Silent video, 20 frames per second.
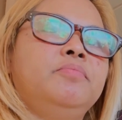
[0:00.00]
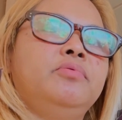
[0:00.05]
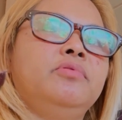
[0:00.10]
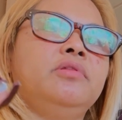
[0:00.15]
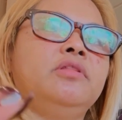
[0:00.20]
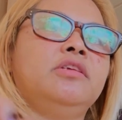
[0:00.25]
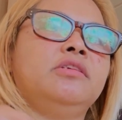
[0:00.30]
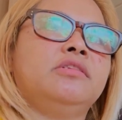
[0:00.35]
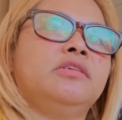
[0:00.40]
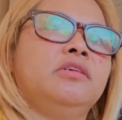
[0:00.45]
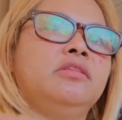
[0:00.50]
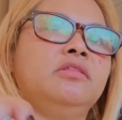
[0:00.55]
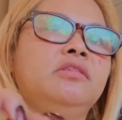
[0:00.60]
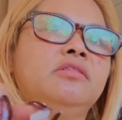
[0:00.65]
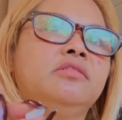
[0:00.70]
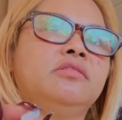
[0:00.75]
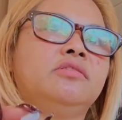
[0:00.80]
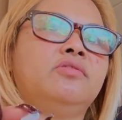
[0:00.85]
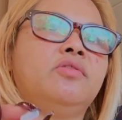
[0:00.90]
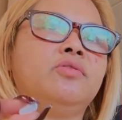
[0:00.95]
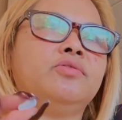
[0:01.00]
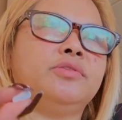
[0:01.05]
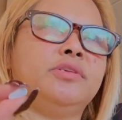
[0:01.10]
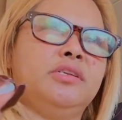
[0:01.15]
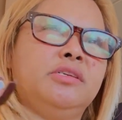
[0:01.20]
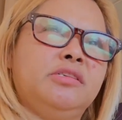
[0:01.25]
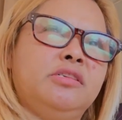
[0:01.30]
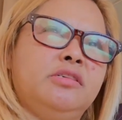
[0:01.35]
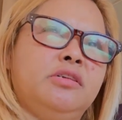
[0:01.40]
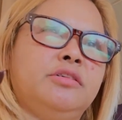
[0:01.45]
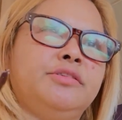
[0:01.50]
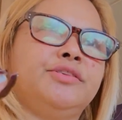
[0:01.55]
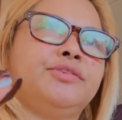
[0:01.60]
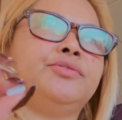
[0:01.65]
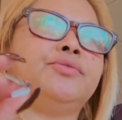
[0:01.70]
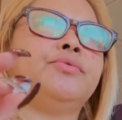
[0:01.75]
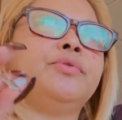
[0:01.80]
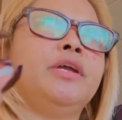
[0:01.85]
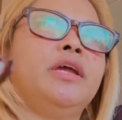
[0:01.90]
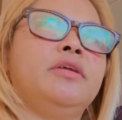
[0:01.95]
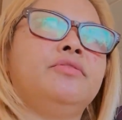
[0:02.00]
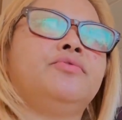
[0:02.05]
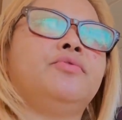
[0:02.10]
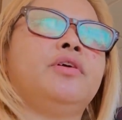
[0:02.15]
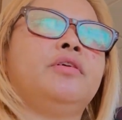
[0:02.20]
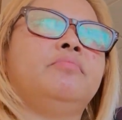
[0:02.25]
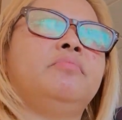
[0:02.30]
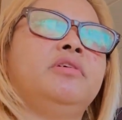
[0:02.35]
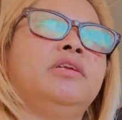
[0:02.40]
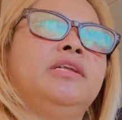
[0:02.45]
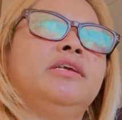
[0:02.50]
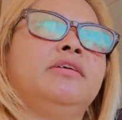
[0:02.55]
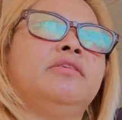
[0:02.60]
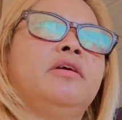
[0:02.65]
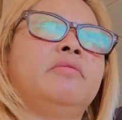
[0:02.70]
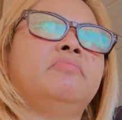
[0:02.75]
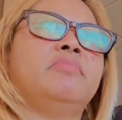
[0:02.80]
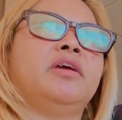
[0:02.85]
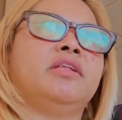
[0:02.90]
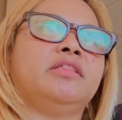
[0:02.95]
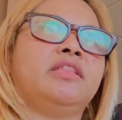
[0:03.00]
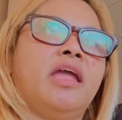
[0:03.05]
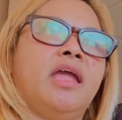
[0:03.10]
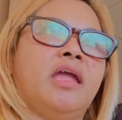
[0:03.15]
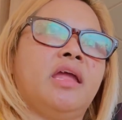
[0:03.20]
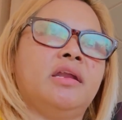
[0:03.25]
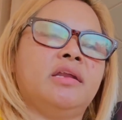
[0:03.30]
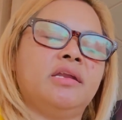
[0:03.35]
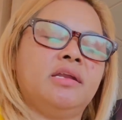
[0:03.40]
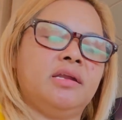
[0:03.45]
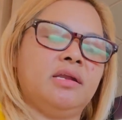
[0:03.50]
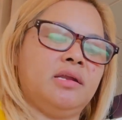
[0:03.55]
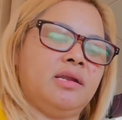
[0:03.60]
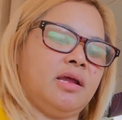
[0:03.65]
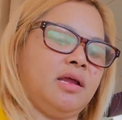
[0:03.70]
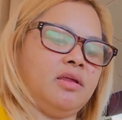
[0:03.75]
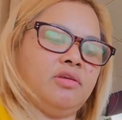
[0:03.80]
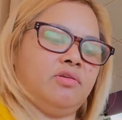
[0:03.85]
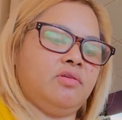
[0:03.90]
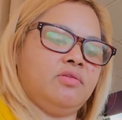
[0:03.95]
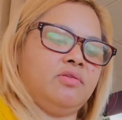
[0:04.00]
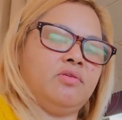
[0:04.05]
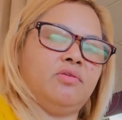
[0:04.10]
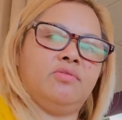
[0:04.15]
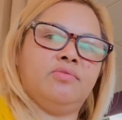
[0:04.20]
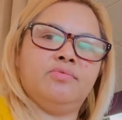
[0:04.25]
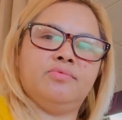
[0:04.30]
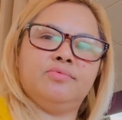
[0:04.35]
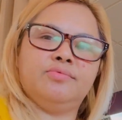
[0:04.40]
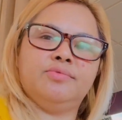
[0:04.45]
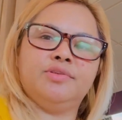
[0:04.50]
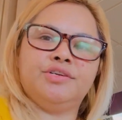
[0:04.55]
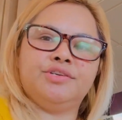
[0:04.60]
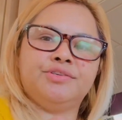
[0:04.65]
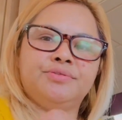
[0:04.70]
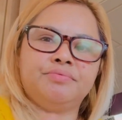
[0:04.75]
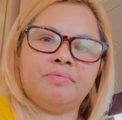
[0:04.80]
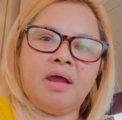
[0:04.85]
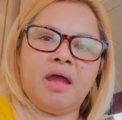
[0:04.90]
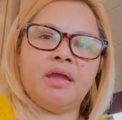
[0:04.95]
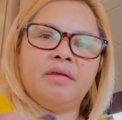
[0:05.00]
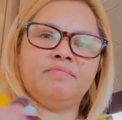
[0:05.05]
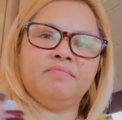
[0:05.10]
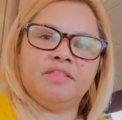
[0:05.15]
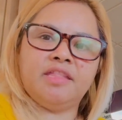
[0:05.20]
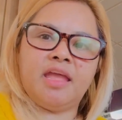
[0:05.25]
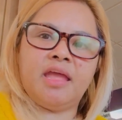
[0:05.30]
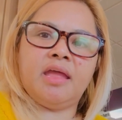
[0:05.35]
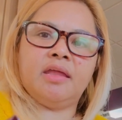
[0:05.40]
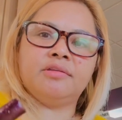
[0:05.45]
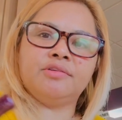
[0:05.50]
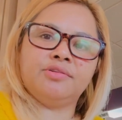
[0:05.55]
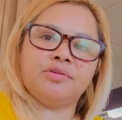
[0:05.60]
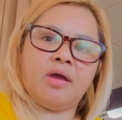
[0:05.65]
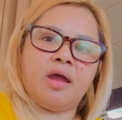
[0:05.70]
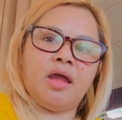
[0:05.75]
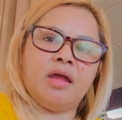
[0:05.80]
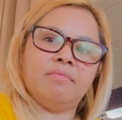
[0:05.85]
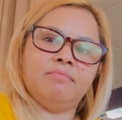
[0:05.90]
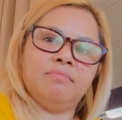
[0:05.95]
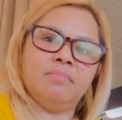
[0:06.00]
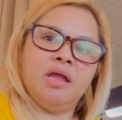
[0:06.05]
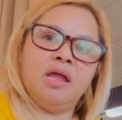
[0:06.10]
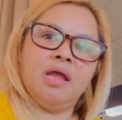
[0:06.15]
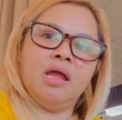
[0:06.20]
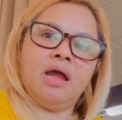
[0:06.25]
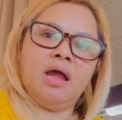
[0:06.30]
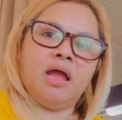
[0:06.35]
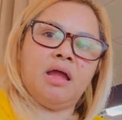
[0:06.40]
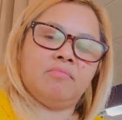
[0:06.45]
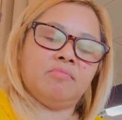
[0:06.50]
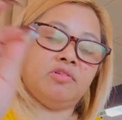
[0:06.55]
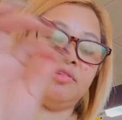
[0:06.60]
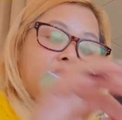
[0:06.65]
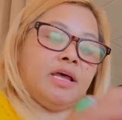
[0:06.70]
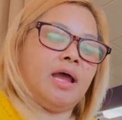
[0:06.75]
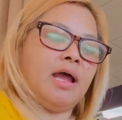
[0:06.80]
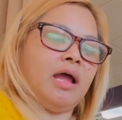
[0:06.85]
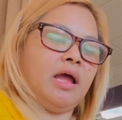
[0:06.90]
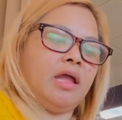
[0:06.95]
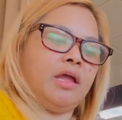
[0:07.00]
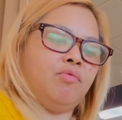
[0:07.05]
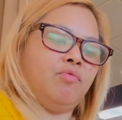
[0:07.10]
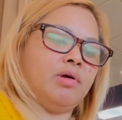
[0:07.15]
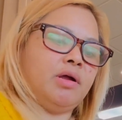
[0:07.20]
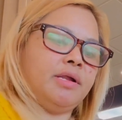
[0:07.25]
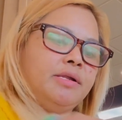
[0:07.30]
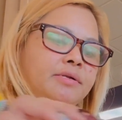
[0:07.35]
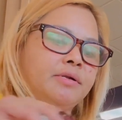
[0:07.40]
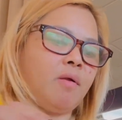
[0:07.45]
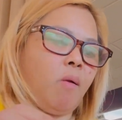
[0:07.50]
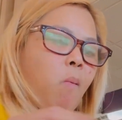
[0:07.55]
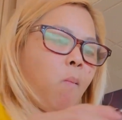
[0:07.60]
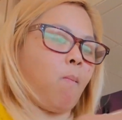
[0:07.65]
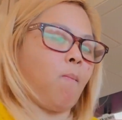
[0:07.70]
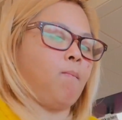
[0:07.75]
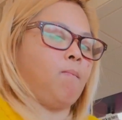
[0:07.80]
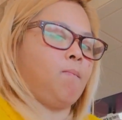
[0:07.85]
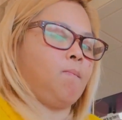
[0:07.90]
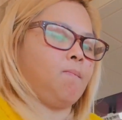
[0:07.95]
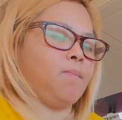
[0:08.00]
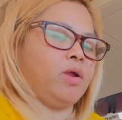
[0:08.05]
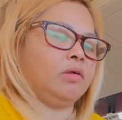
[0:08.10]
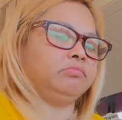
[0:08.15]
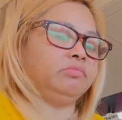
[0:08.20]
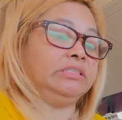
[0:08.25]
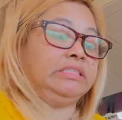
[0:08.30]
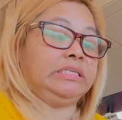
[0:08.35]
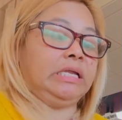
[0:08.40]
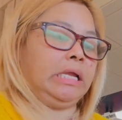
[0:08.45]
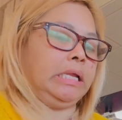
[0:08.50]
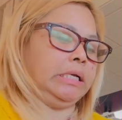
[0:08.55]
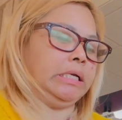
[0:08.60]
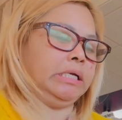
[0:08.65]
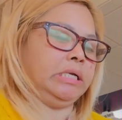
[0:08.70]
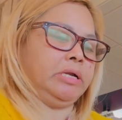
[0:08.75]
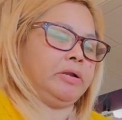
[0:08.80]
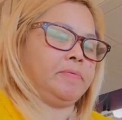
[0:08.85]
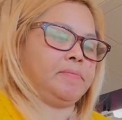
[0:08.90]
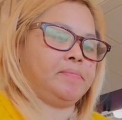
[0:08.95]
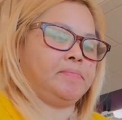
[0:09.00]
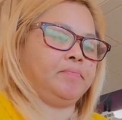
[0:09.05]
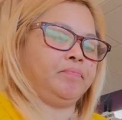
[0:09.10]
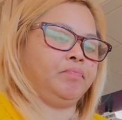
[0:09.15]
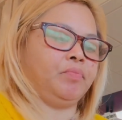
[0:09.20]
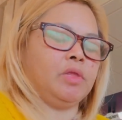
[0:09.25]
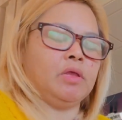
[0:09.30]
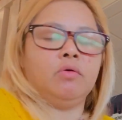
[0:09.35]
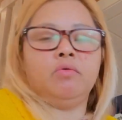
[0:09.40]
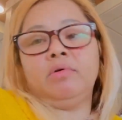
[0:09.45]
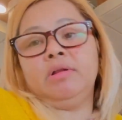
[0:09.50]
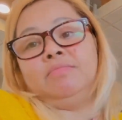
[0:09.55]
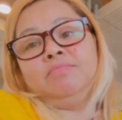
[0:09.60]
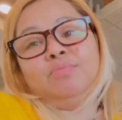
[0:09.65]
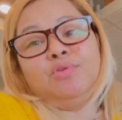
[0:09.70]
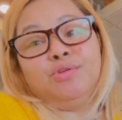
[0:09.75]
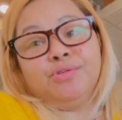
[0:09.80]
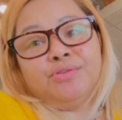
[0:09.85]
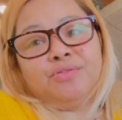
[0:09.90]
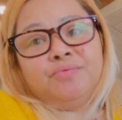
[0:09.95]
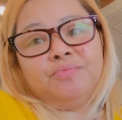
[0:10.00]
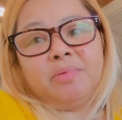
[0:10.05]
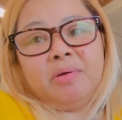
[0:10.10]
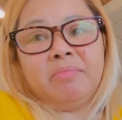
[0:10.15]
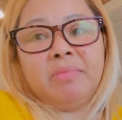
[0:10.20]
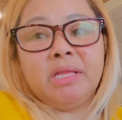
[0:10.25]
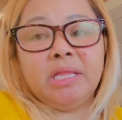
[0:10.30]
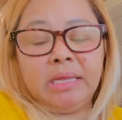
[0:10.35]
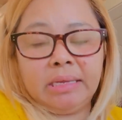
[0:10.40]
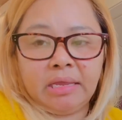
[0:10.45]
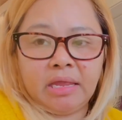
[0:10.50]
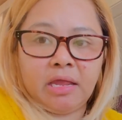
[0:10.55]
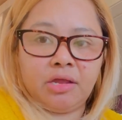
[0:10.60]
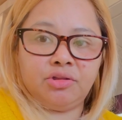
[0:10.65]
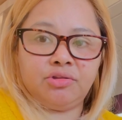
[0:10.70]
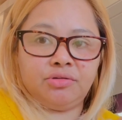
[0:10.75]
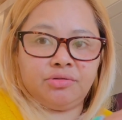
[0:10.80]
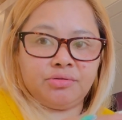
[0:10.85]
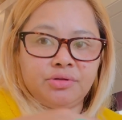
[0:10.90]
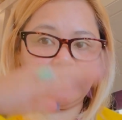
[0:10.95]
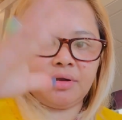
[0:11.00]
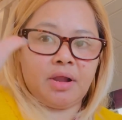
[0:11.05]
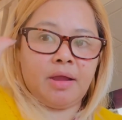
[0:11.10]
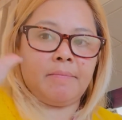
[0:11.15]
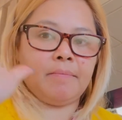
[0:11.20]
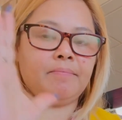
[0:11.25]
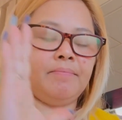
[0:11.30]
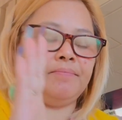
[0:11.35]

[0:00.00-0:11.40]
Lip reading: put this in this dosage. That's 300 milligram by 10. I don't know. There's 5, 10, so I'm on the high one. 10. Well, most of my medications are